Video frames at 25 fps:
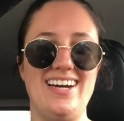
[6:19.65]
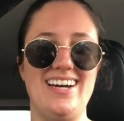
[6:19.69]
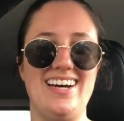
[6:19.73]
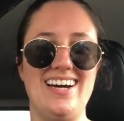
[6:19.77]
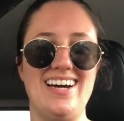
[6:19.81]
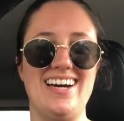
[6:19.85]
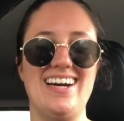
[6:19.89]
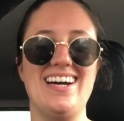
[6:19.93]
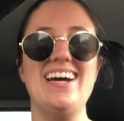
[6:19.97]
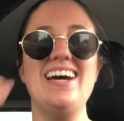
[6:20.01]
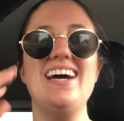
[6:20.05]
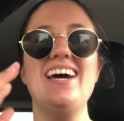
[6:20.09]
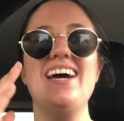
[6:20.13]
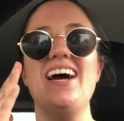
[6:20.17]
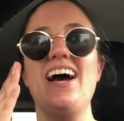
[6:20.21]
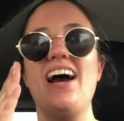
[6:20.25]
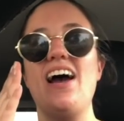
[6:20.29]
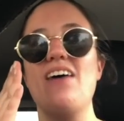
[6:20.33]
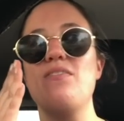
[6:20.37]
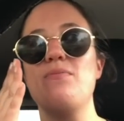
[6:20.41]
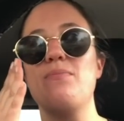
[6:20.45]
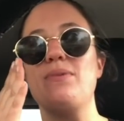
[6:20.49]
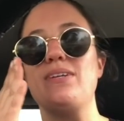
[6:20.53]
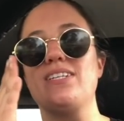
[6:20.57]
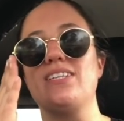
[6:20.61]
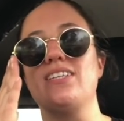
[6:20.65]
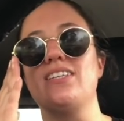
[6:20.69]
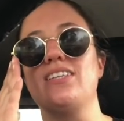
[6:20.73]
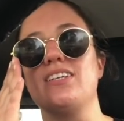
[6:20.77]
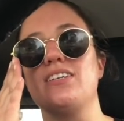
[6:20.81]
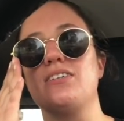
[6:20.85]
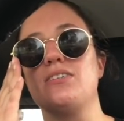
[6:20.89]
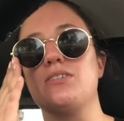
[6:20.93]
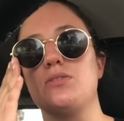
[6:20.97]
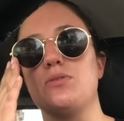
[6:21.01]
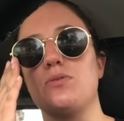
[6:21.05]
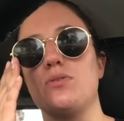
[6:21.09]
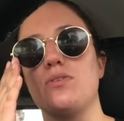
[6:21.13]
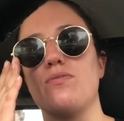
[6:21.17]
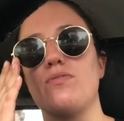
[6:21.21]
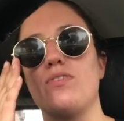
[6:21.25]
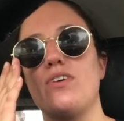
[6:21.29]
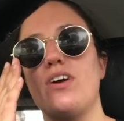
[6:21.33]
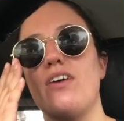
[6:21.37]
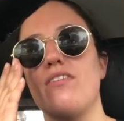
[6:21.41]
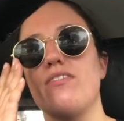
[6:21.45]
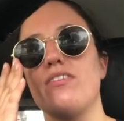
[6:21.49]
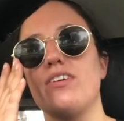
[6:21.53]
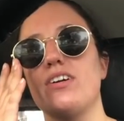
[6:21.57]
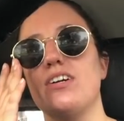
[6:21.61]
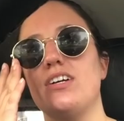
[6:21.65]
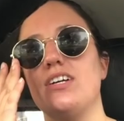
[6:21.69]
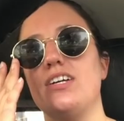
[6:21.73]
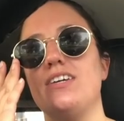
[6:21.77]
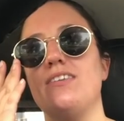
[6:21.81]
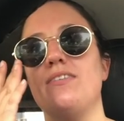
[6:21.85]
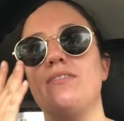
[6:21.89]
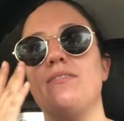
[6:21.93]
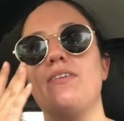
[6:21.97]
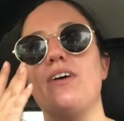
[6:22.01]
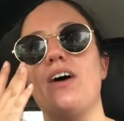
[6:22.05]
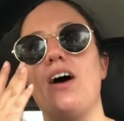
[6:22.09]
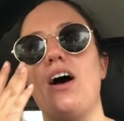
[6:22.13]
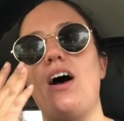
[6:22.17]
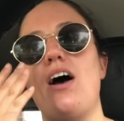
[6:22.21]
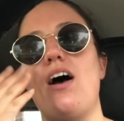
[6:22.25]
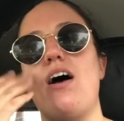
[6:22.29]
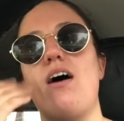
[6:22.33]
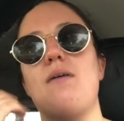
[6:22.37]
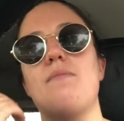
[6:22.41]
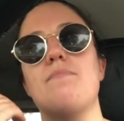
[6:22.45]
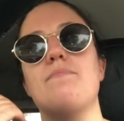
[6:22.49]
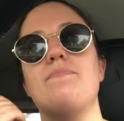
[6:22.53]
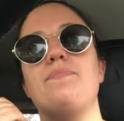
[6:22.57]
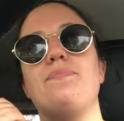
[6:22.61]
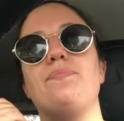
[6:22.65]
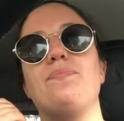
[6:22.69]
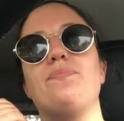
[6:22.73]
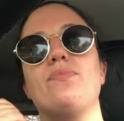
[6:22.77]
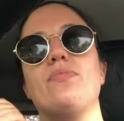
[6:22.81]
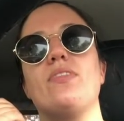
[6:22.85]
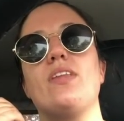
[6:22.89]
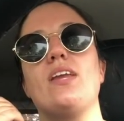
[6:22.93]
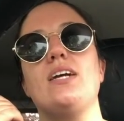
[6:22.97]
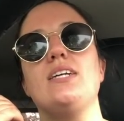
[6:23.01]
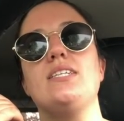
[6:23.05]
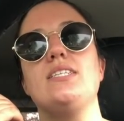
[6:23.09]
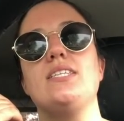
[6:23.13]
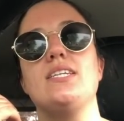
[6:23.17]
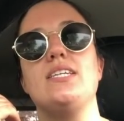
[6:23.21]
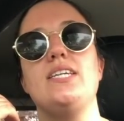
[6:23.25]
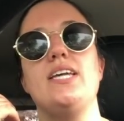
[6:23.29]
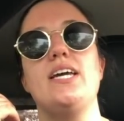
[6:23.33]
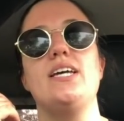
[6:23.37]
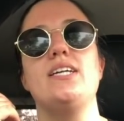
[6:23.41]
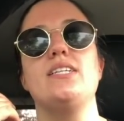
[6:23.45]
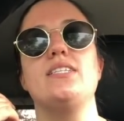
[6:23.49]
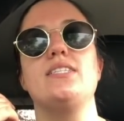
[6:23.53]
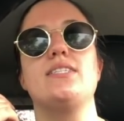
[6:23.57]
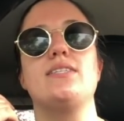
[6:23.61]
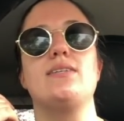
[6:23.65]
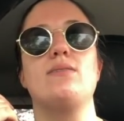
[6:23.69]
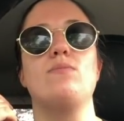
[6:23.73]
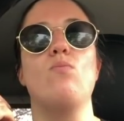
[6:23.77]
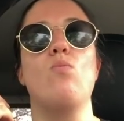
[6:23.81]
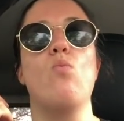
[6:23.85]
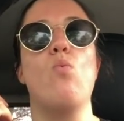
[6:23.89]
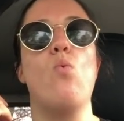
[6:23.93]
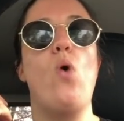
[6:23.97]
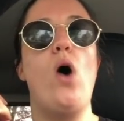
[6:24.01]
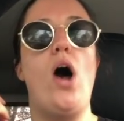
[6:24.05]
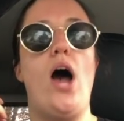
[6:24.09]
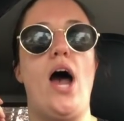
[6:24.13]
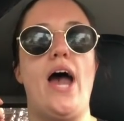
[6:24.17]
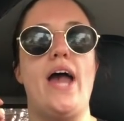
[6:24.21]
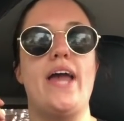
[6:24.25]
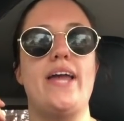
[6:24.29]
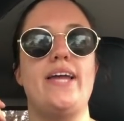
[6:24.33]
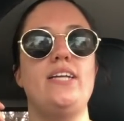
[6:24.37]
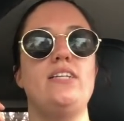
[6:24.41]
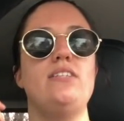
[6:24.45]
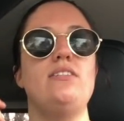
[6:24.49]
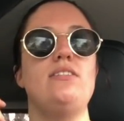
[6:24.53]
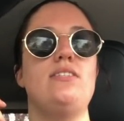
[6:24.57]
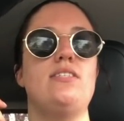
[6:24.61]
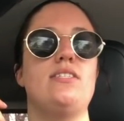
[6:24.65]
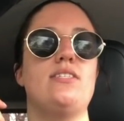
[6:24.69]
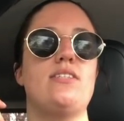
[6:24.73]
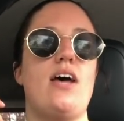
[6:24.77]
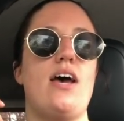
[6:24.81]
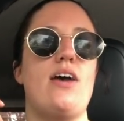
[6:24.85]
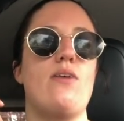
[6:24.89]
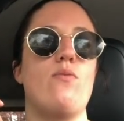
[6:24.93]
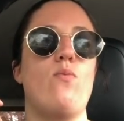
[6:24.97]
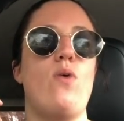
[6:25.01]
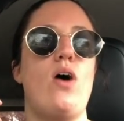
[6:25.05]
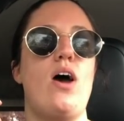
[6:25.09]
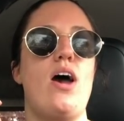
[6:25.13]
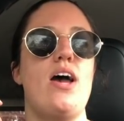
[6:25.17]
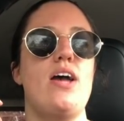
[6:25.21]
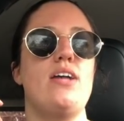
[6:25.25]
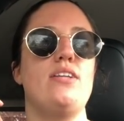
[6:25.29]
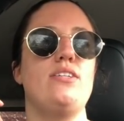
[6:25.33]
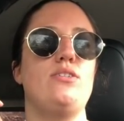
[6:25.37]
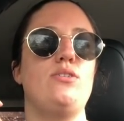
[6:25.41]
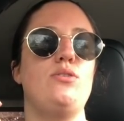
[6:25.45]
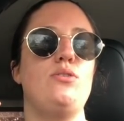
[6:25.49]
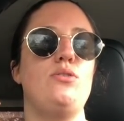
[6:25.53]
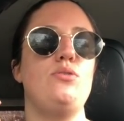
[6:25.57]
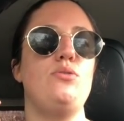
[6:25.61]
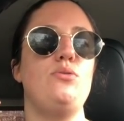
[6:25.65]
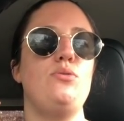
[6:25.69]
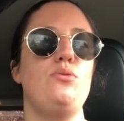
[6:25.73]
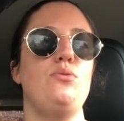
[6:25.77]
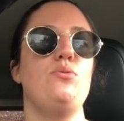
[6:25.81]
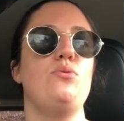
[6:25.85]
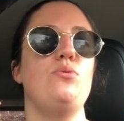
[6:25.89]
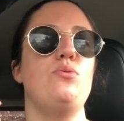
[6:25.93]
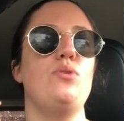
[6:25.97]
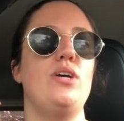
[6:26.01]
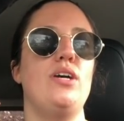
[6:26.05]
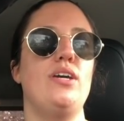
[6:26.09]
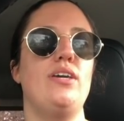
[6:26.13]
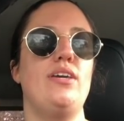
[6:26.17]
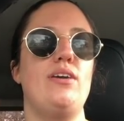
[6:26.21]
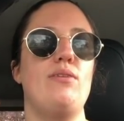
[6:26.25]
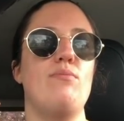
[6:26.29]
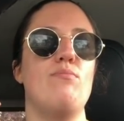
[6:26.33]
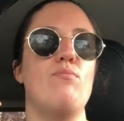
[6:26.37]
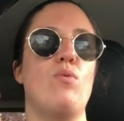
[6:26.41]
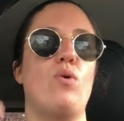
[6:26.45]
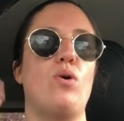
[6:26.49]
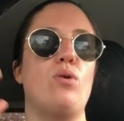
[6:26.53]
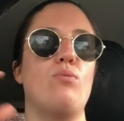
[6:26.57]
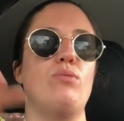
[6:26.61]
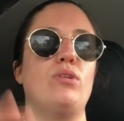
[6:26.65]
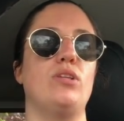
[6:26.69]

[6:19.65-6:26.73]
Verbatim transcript: I haven't been to the liquor store in forever. Um, to get some wines. I want to get more